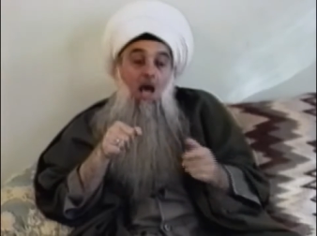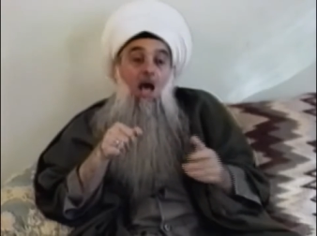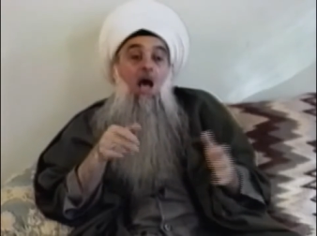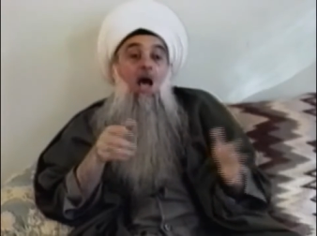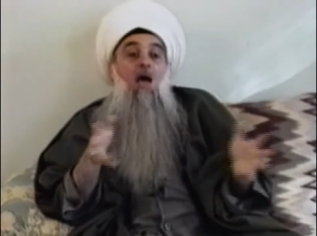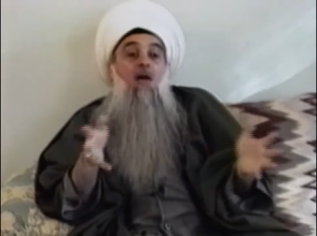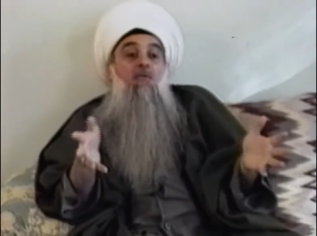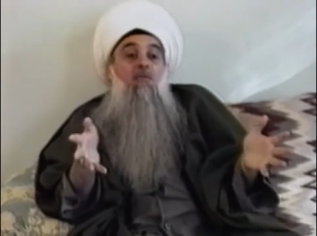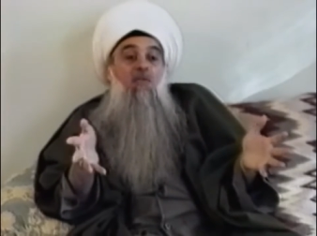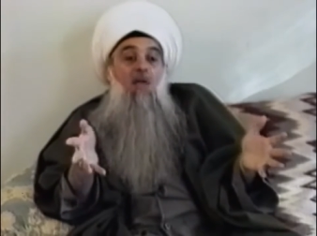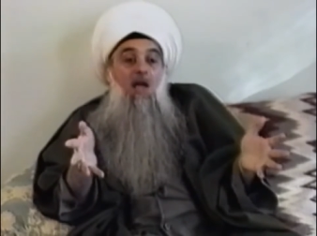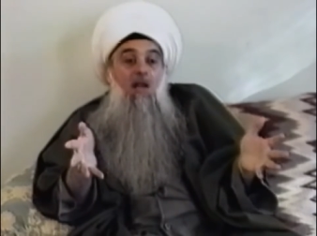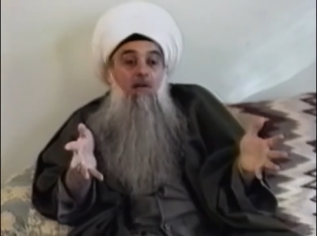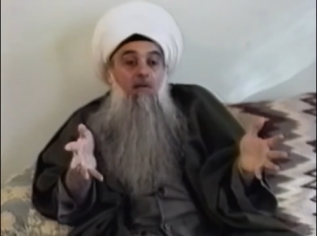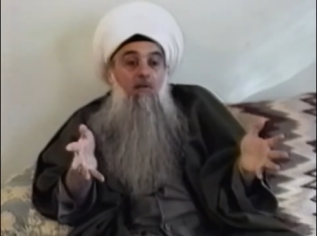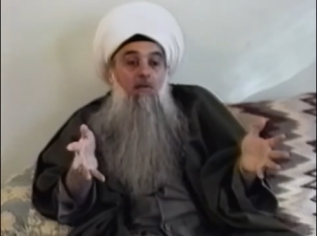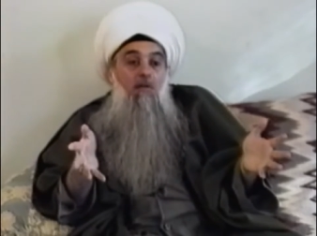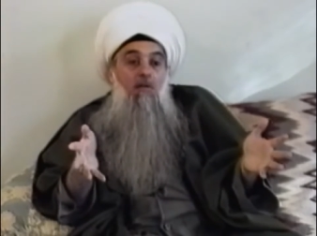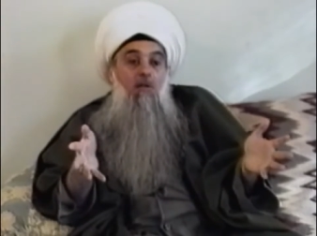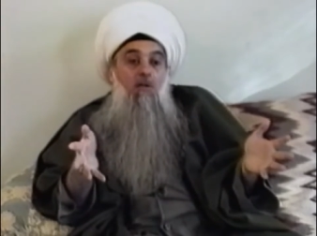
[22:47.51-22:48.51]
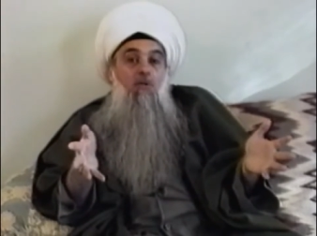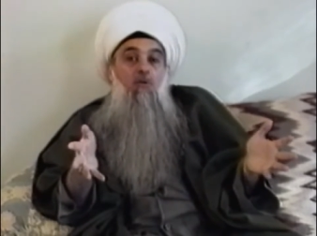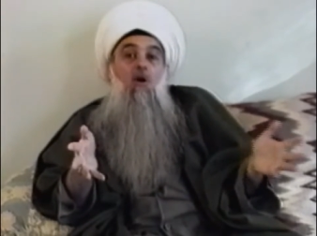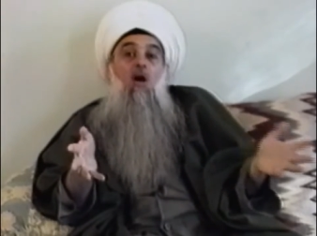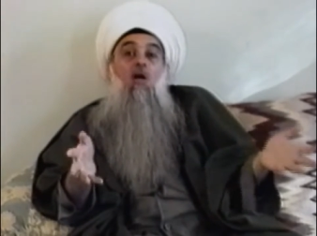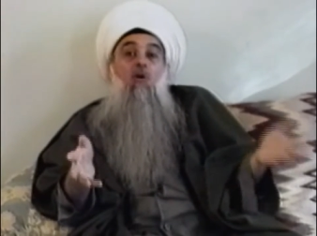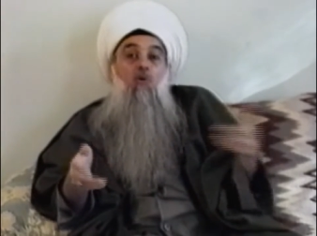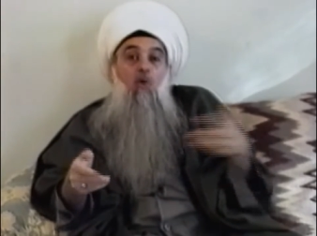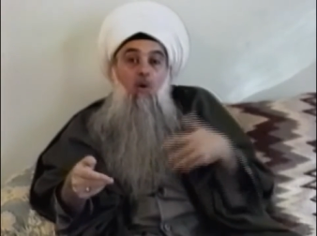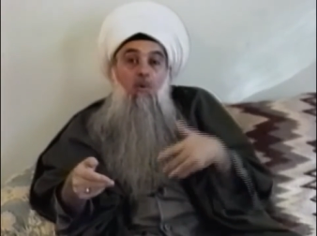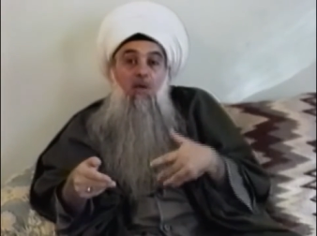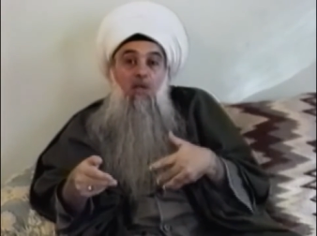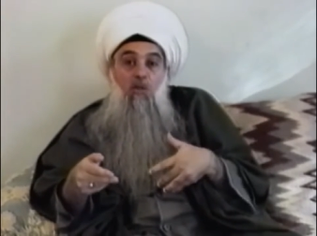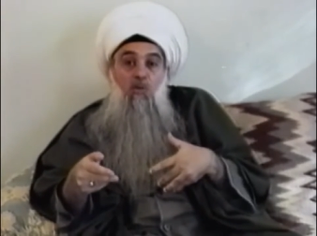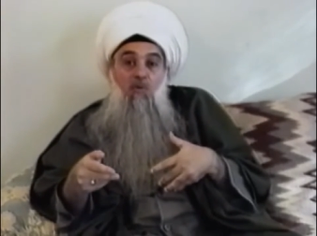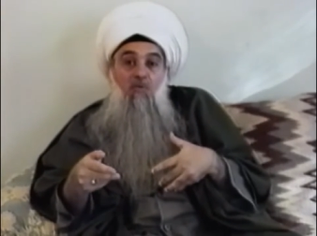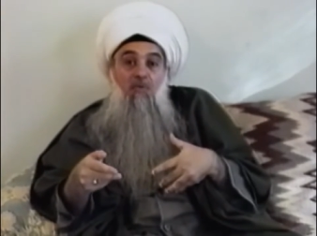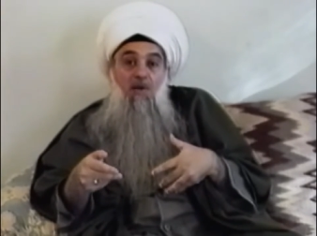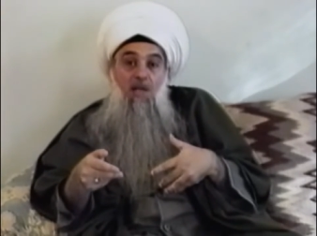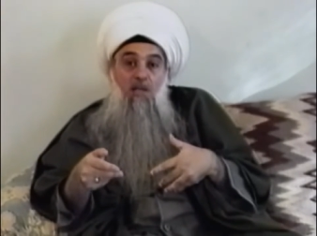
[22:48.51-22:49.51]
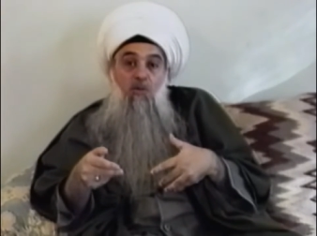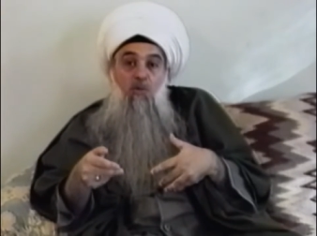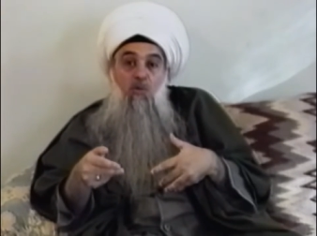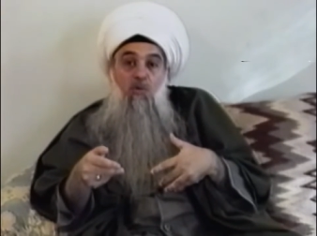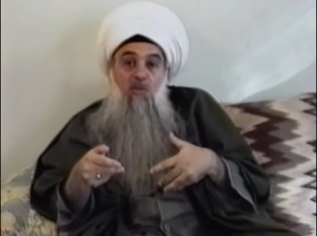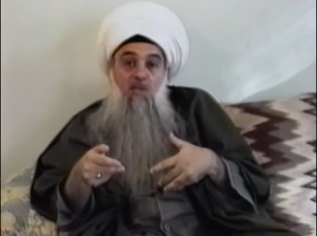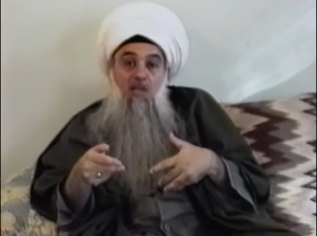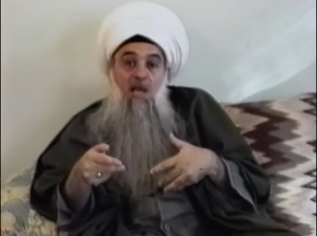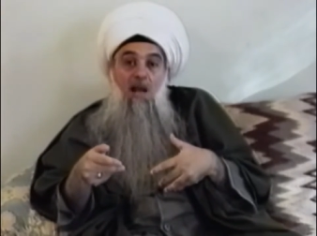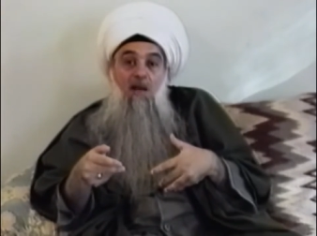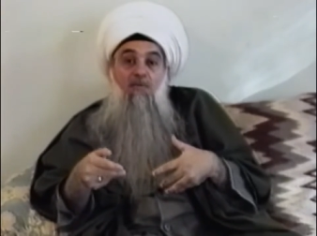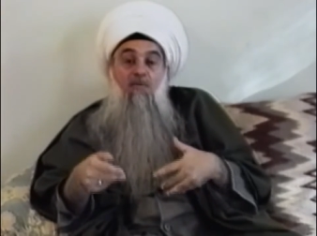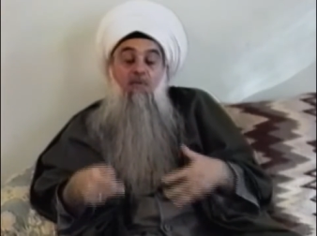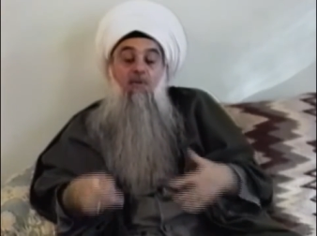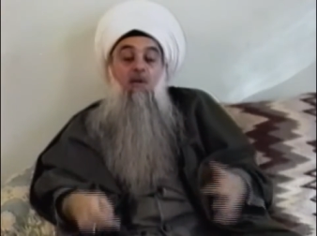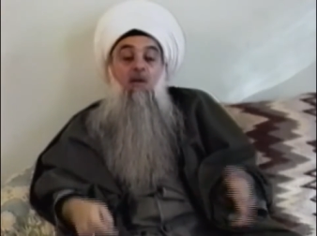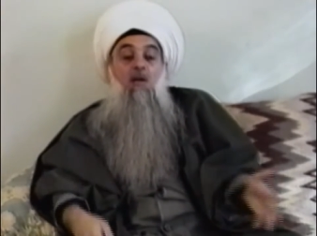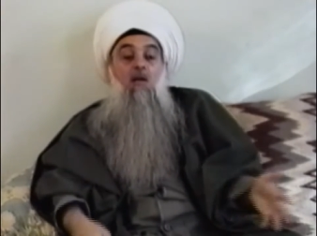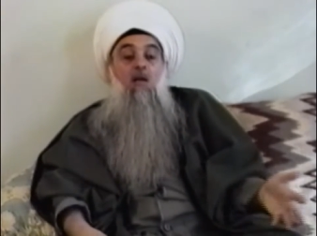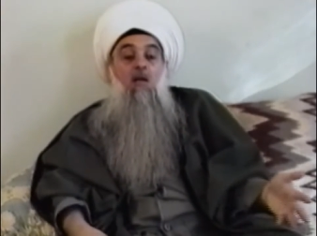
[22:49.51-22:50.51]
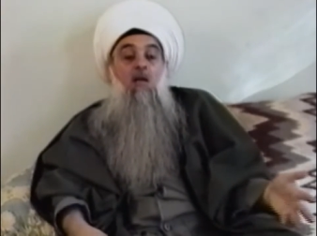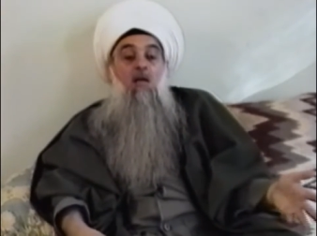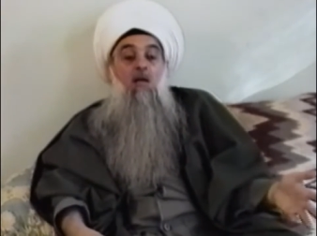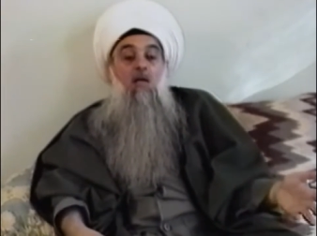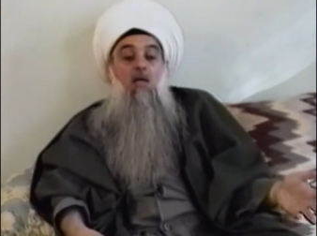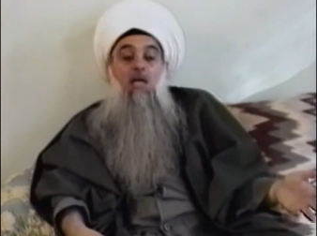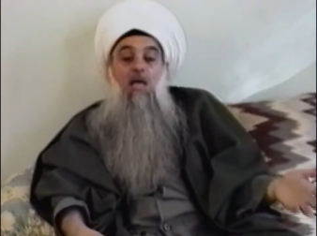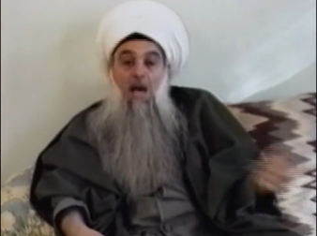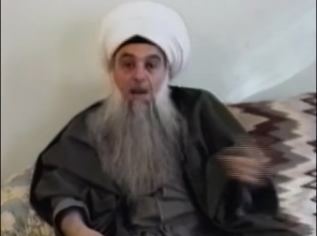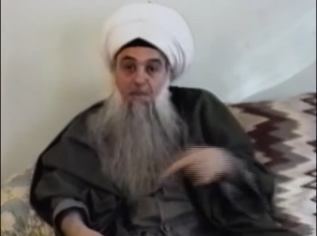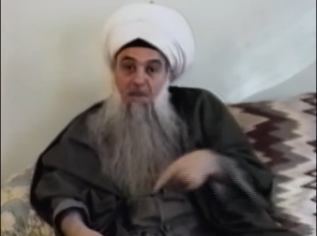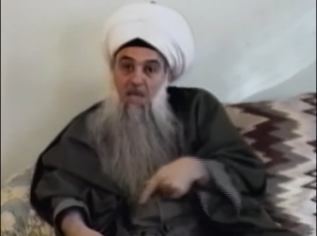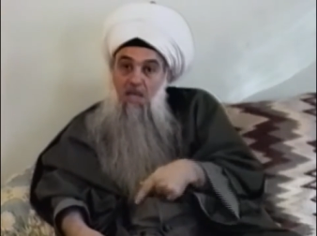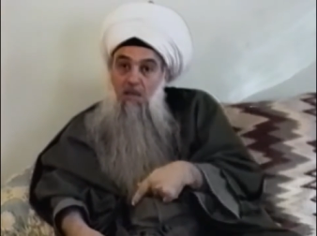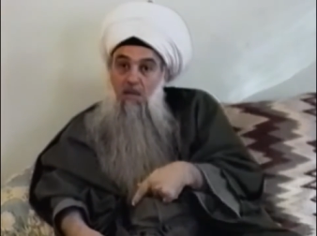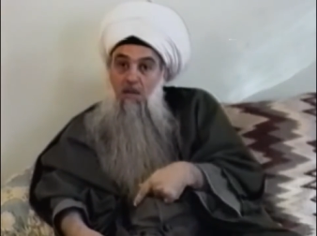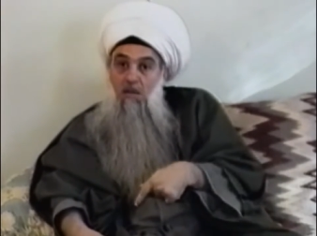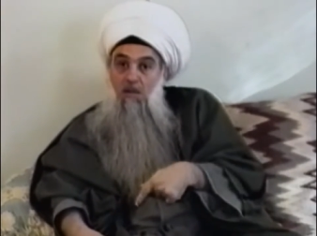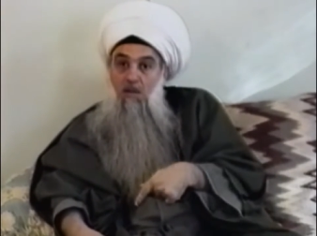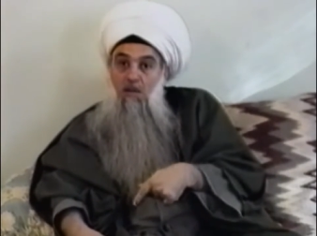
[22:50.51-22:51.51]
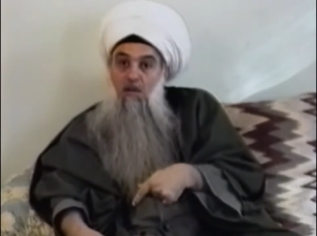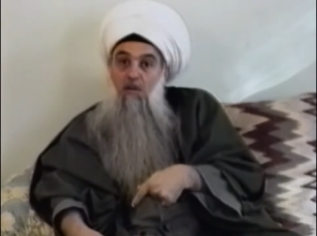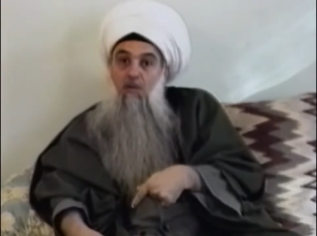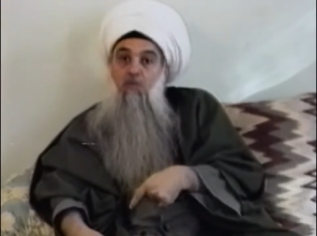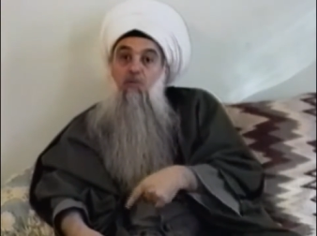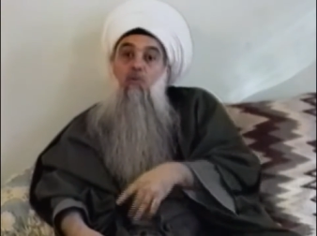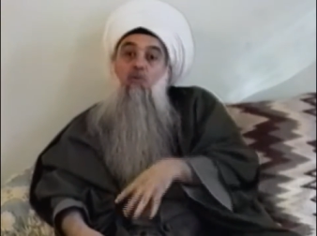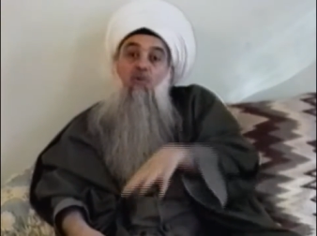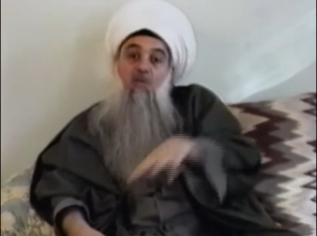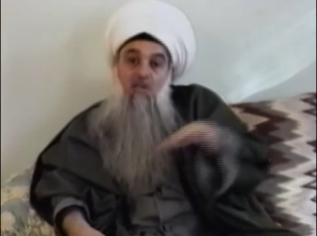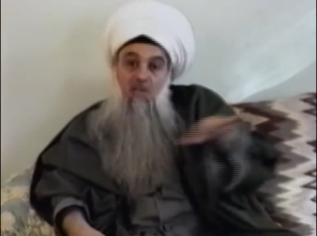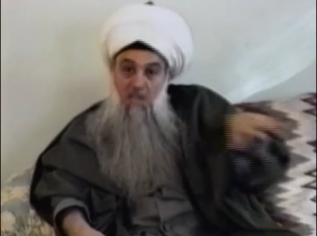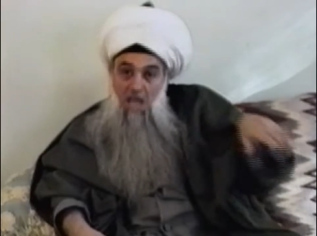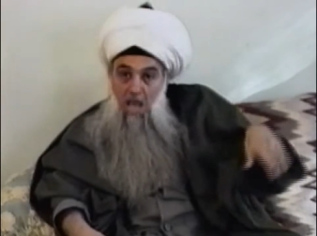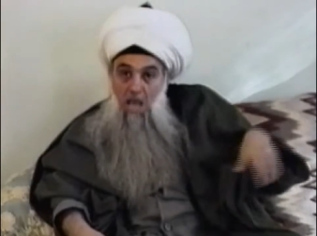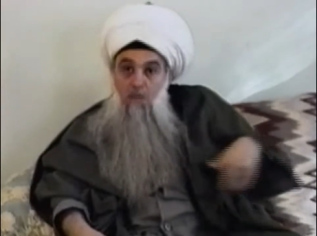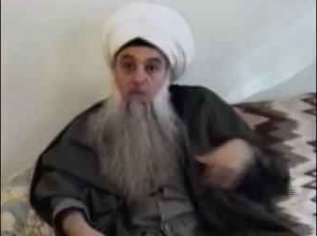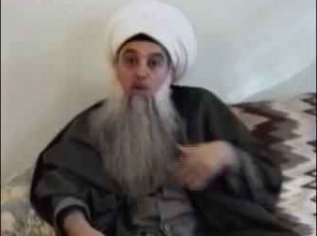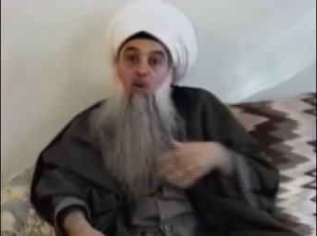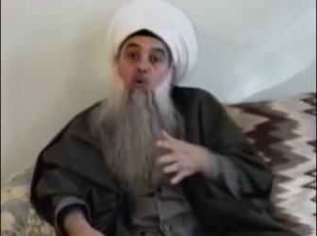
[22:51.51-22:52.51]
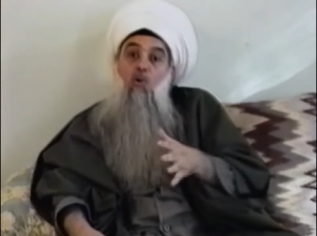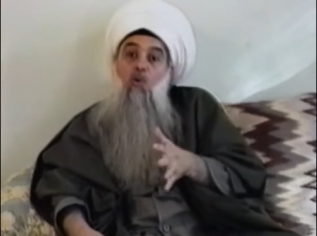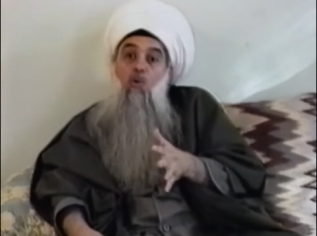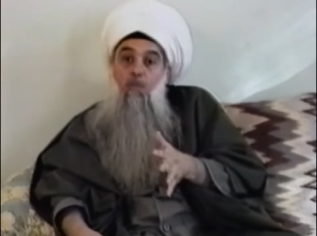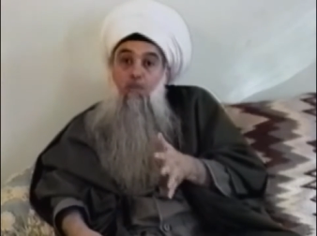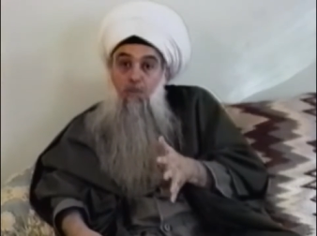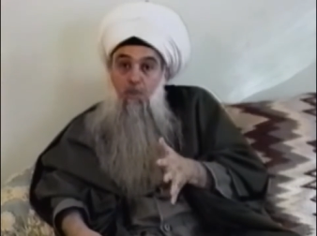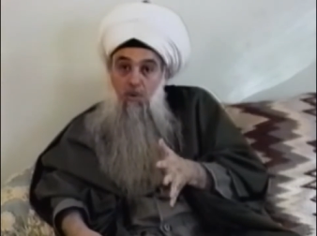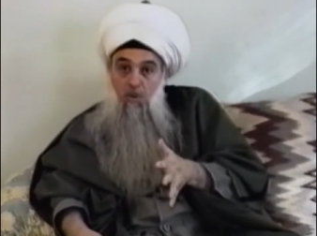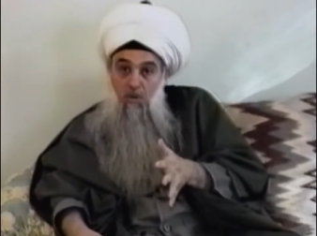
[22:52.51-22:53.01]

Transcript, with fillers: And then you are going to find yourself coming to the same group